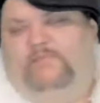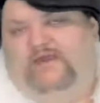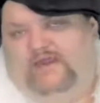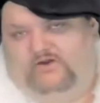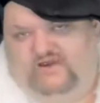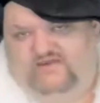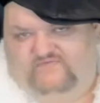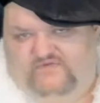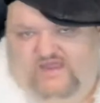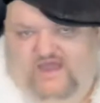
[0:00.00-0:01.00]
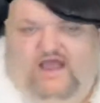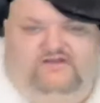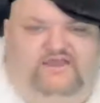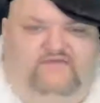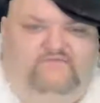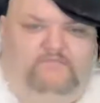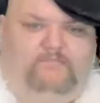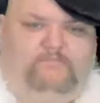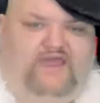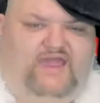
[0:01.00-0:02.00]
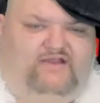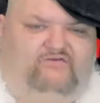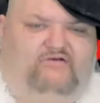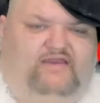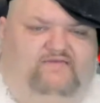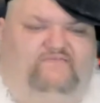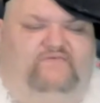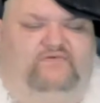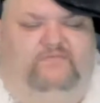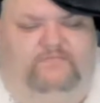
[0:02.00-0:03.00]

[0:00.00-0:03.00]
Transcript: man gravy? I'll give you my man gravy.